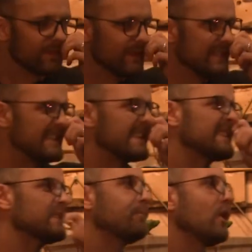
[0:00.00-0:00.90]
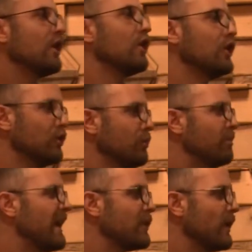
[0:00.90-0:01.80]
Setting the bar low,
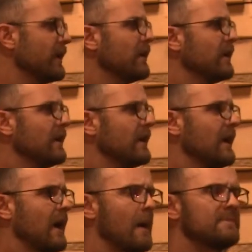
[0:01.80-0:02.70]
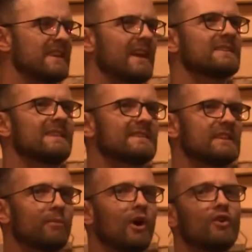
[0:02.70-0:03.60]
by the way, I'm saying setting the
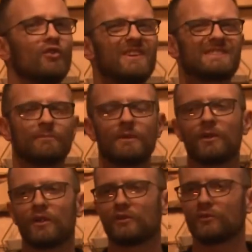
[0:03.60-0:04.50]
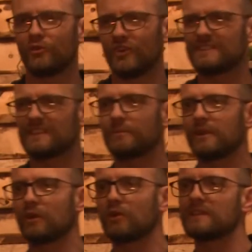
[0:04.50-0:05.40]
bar reasonably
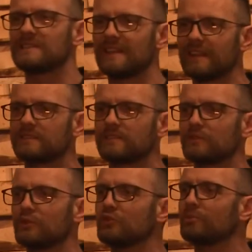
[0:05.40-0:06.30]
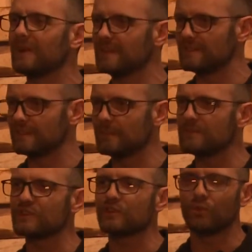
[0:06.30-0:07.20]
low is linked to humility. Let me
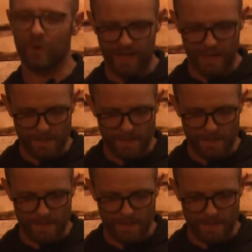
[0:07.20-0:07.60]
show you why.